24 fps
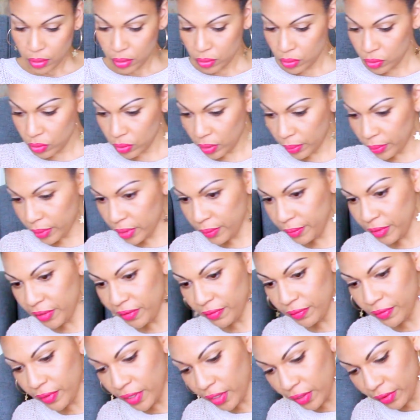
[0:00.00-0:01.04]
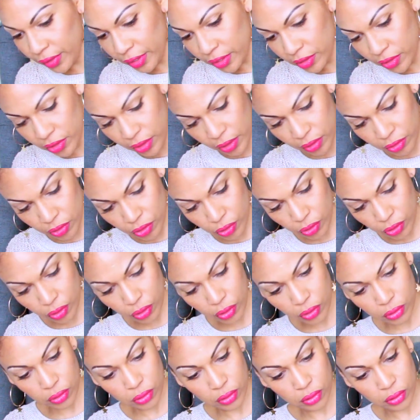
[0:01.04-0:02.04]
So I'm going to be very gentle.